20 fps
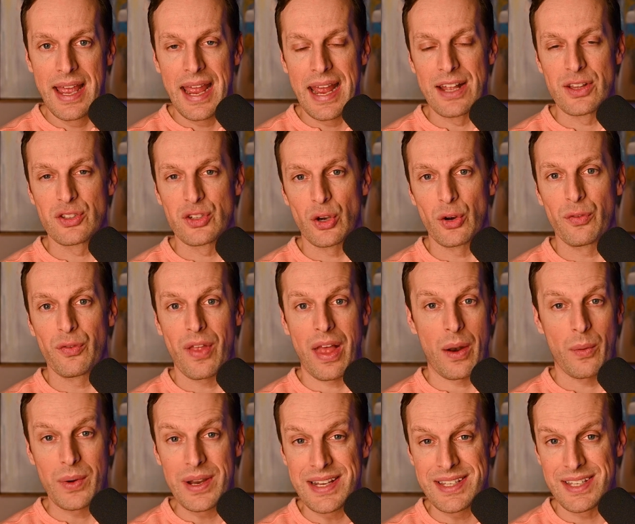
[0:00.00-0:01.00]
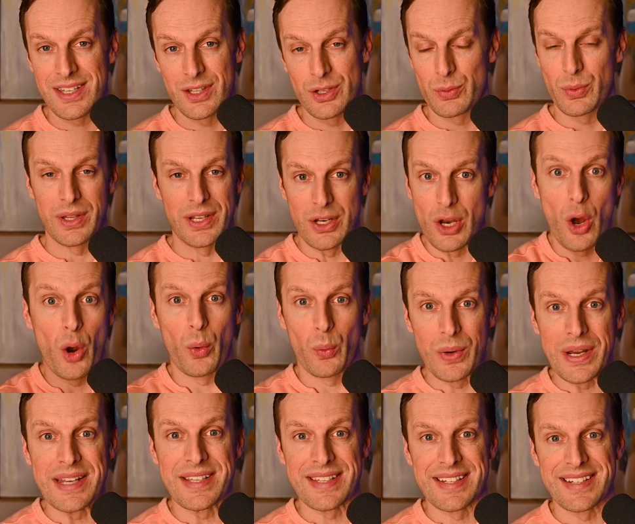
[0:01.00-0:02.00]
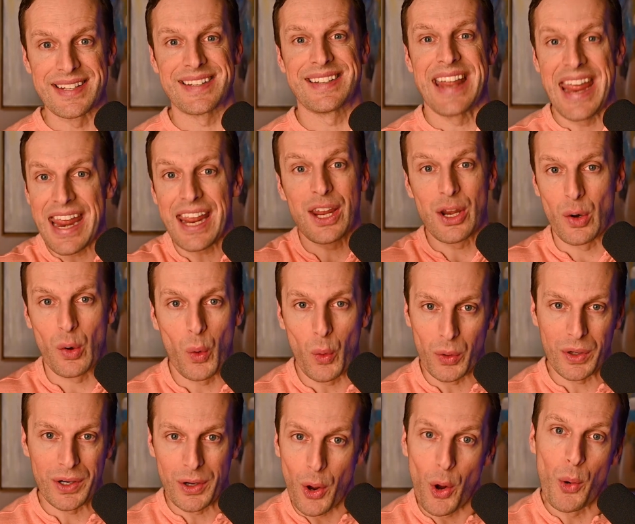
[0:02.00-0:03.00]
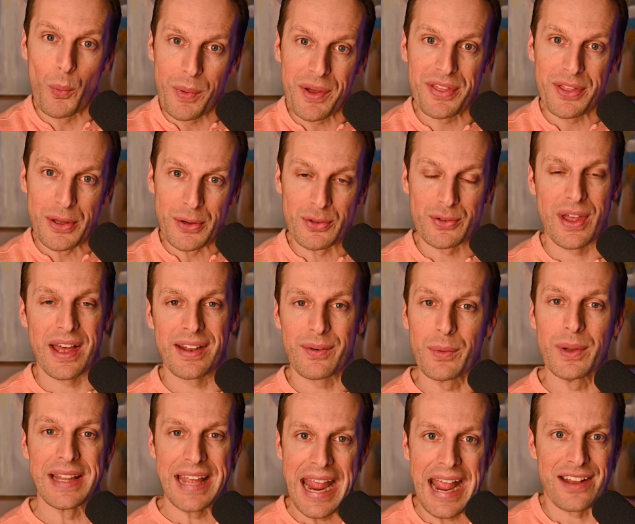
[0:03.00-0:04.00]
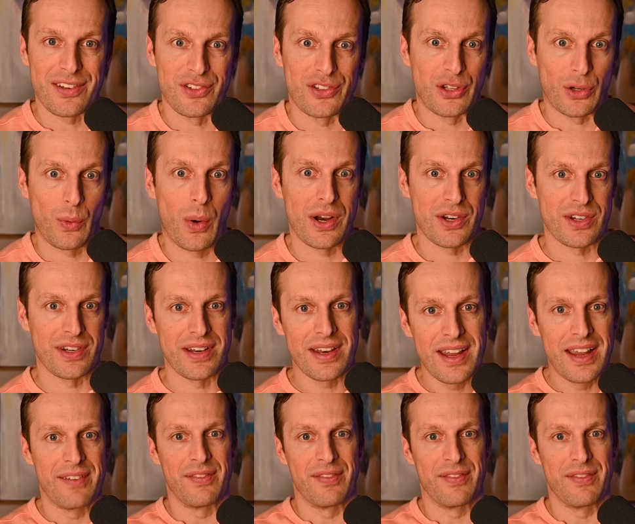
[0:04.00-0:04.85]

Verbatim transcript: And so for that reason, there's really no reason to take your organ home with you. So that really answers the question.